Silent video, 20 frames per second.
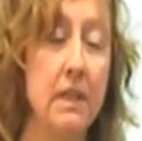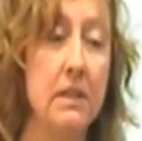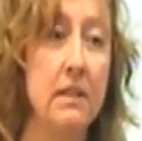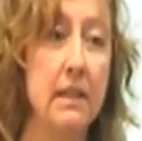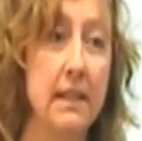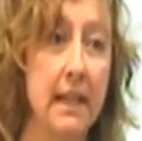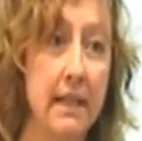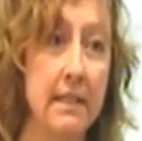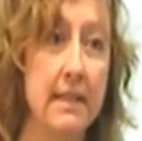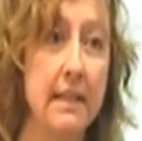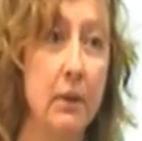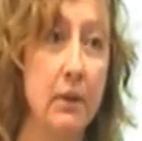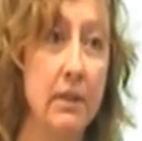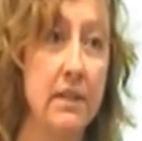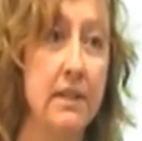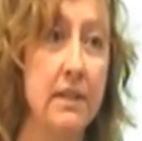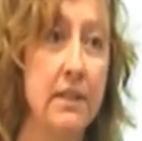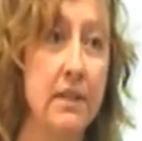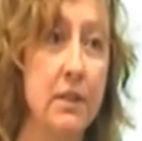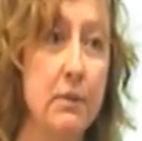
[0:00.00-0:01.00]
So that's how the
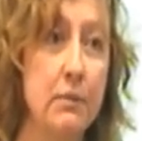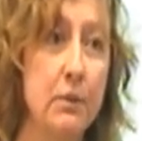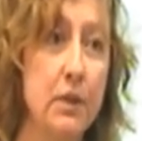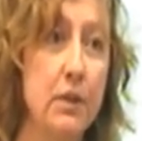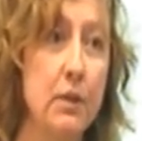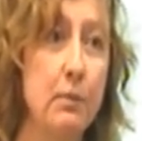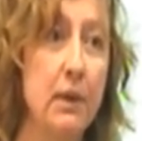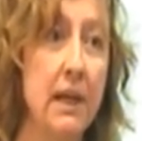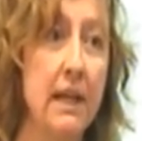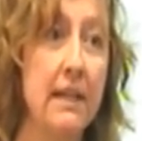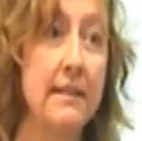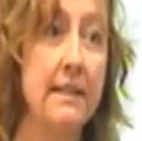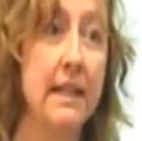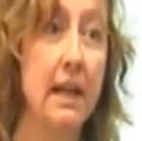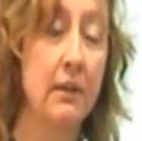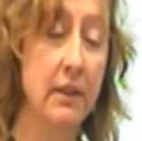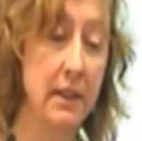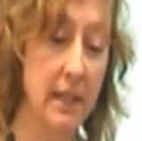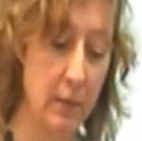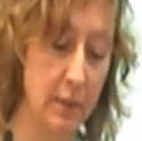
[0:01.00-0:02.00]
system sort of breaks
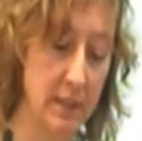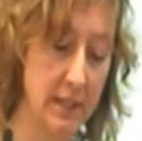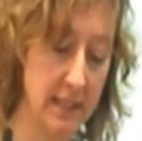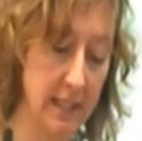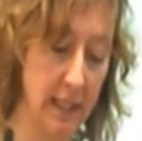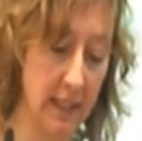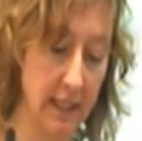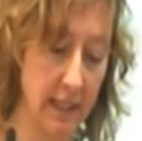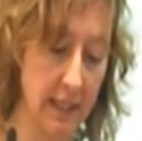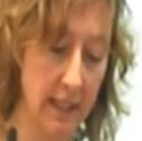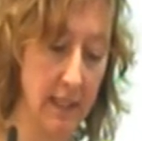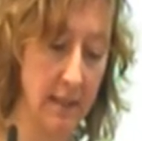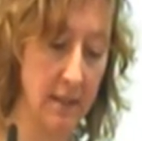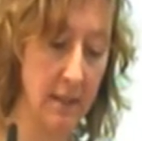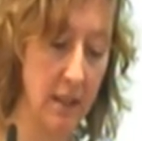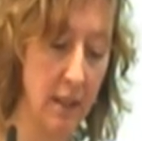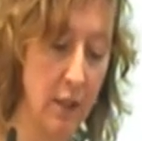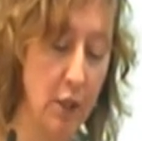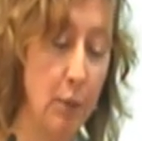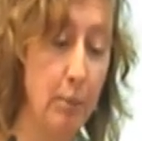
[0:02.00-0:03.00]
down and how you start
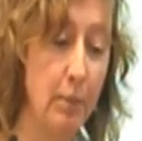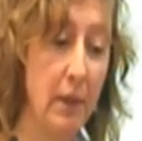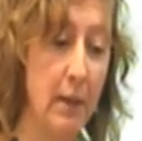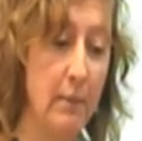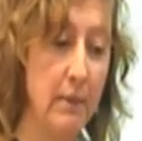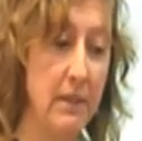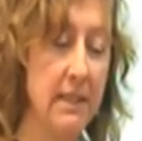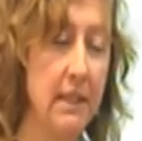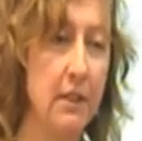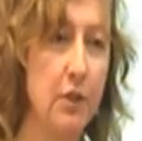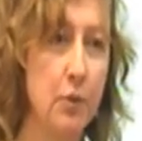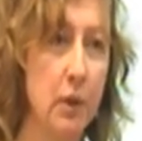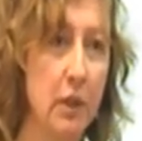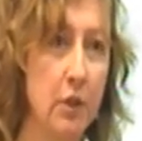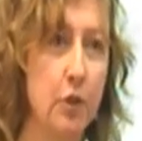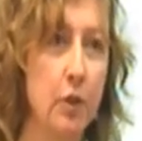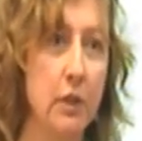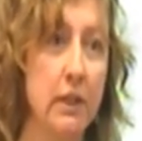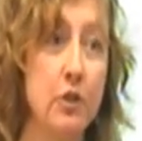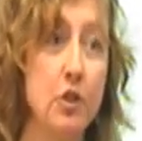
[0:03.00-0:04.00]
linking your payment into
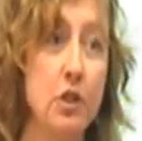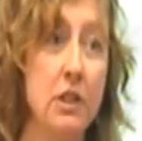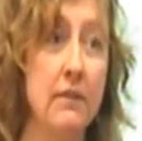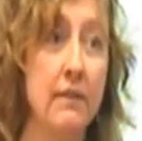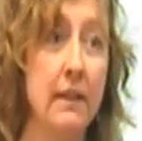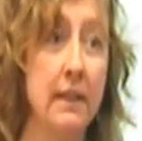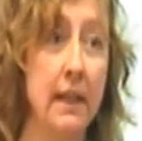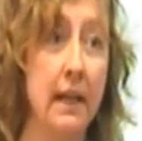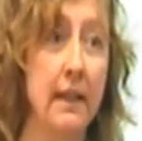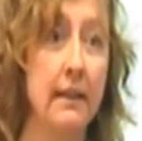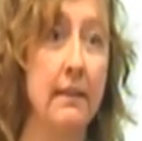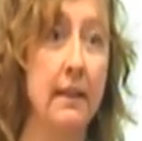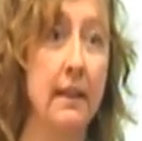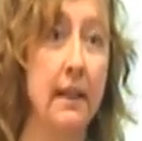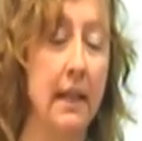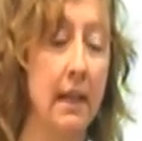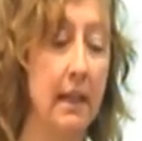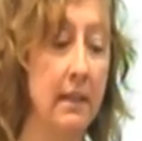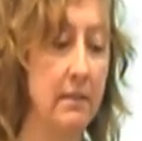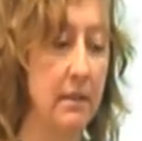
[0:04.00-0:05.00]
actually achieving that
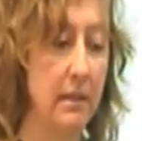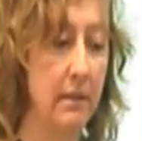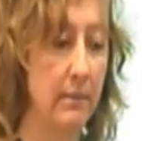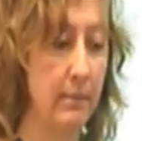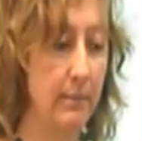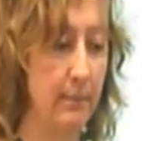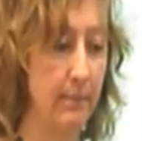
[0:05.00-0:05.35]
indicator.